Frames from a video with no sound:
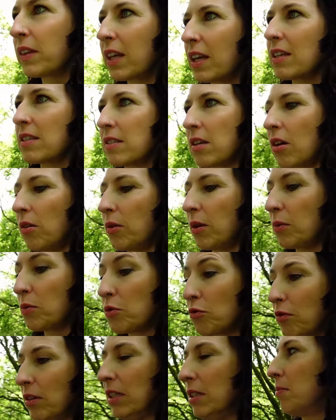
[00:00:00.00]
So it was
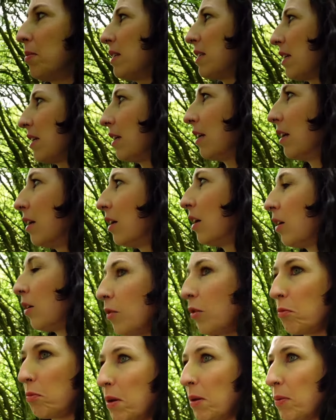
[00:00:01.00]
really busy
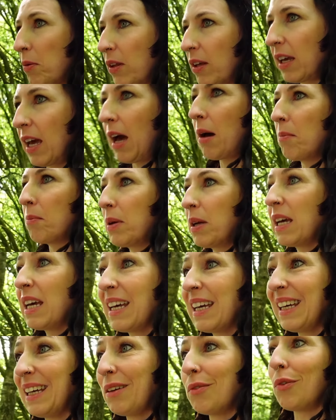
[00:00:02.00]
with people at camp,
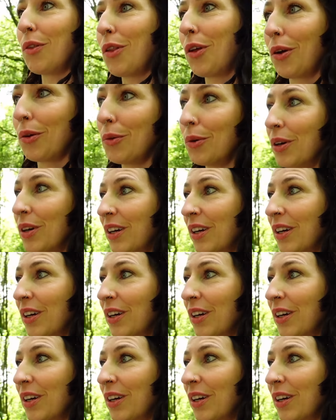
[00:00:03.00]
even though